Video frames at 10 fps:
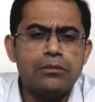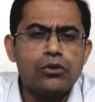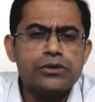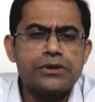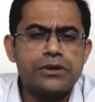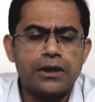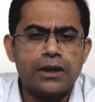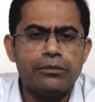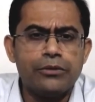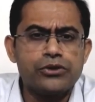most
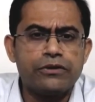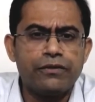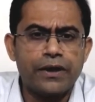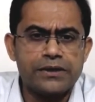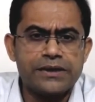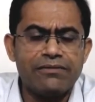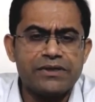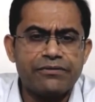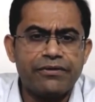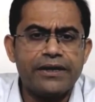mutual funds,
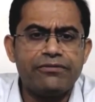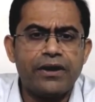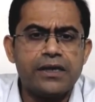diversified